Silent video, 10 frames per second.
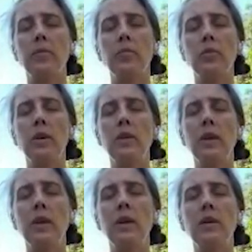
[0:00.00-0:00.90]

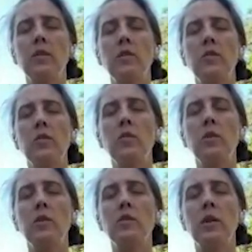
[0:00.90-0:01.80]
breathing into
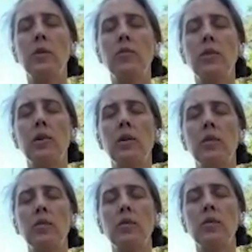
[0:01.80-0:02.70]
the discomfort
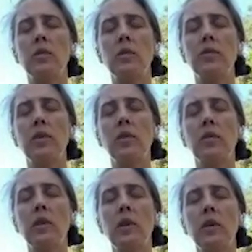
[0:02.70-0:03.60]
or the
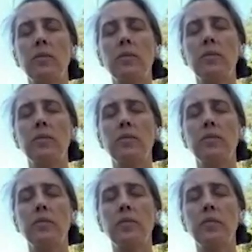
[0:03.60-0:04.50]
difficulty.
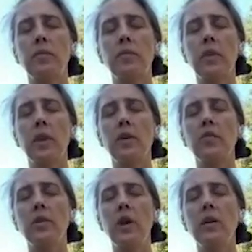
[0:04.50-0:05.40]
If
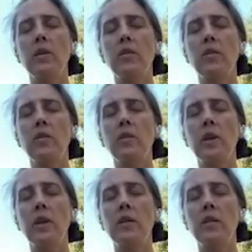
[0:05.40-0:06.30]
you're not noticing
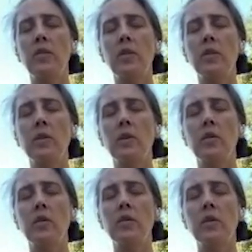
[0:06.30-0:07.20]
any difficulty
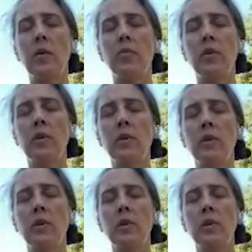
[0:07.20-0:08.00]
or discomfort